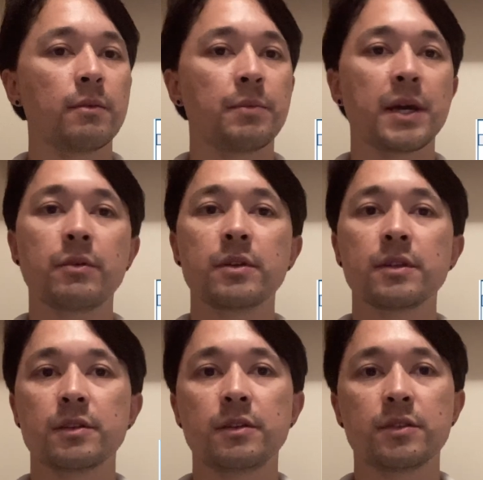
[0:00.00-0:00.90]
power
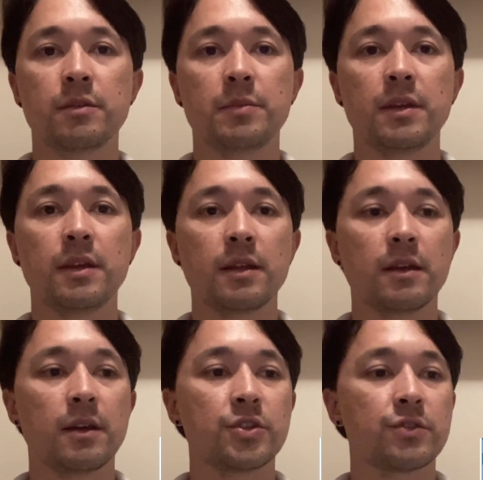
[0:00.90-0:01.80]
doesn't look to be
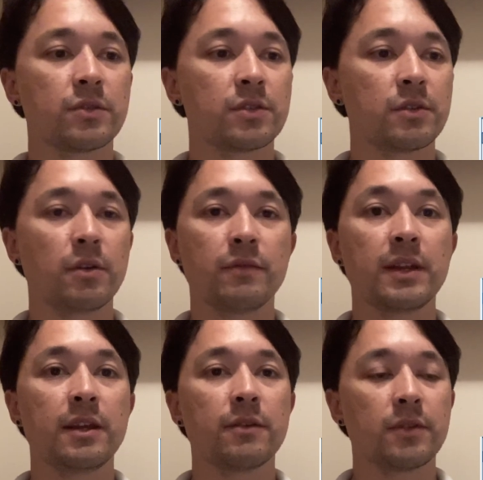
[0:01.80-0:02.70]
a strong suit of
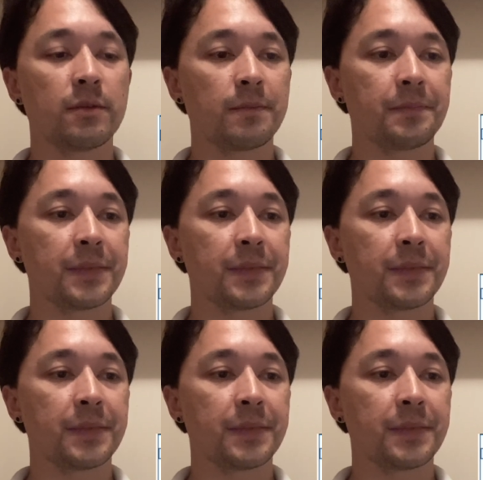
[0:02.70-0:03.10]
any of them.